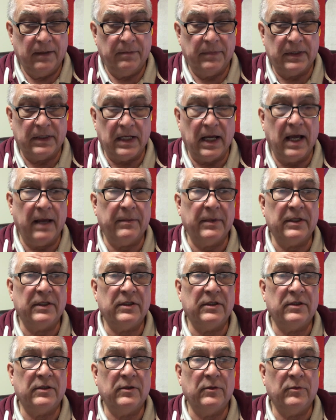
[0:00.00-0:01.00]
But
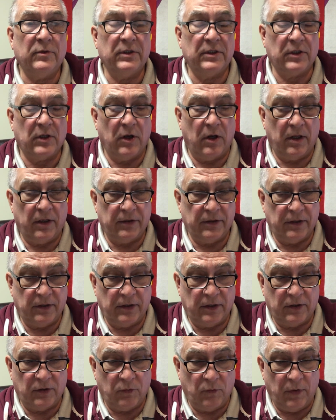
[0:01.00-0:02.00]
Thomas, who was called
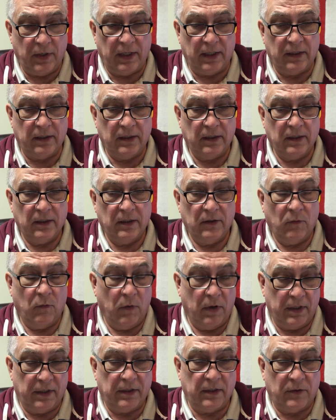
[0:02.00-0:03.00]
the twin,
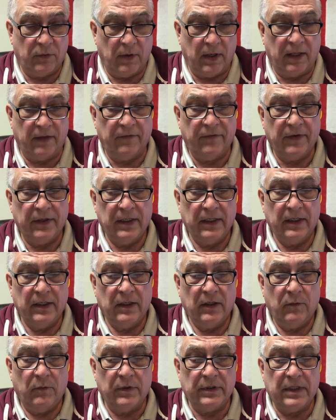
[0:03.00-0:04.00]
one of the twelve,
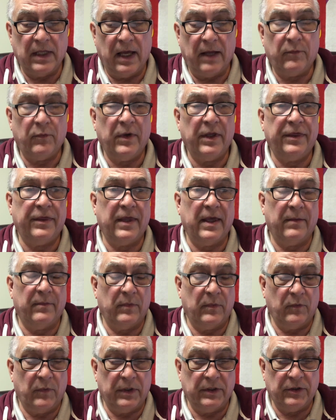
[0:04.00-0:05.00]
was not with
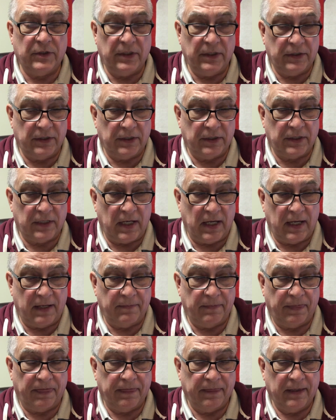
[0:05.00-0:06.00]
them when Jesus
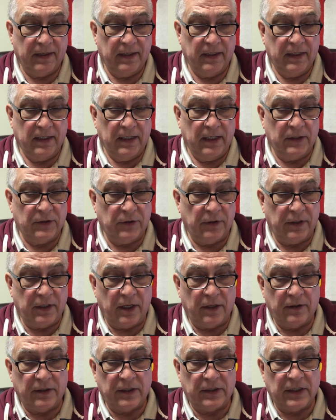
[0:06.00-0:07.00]
came. And so
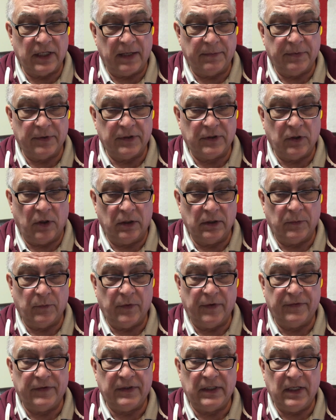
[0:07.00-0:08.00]
the other disciples told him,
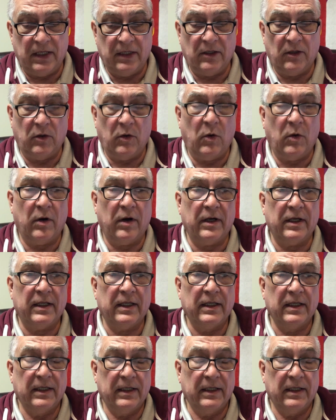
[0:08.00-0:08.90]
We've seen the Lord.